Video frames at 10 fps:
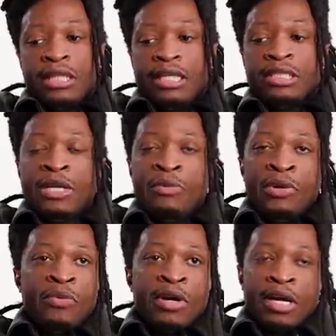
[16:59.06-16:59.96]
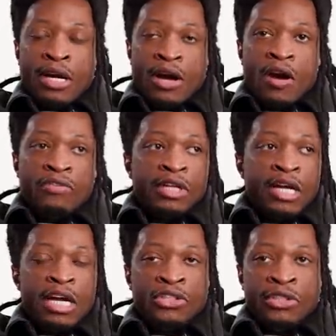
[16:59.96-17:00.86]
The things that we want often
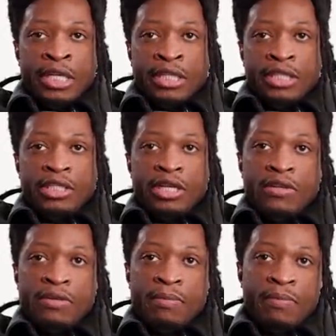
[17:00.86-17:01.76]
contradict each other.